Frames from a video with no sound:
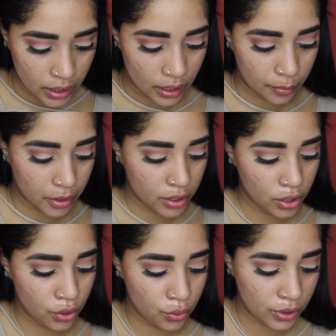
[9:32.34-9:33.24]
And I'm gonna
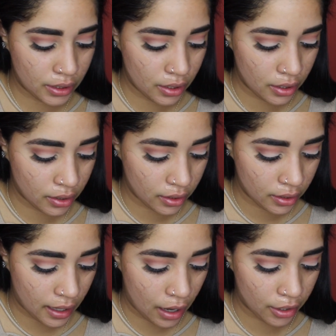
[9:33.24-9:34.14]
use the
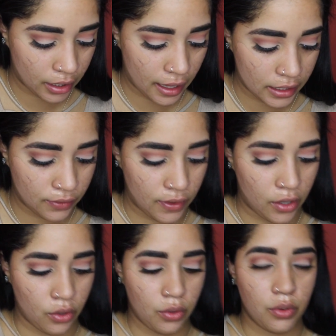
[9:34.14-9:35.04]
Hourglass
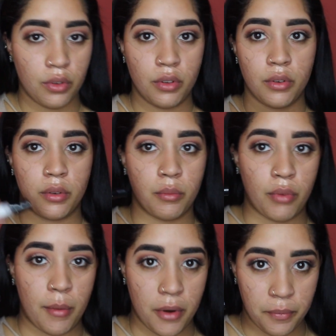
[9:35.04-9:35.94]
Veil
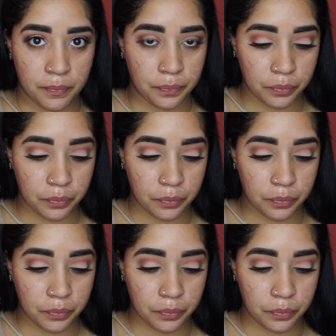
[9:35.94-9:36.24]
primer.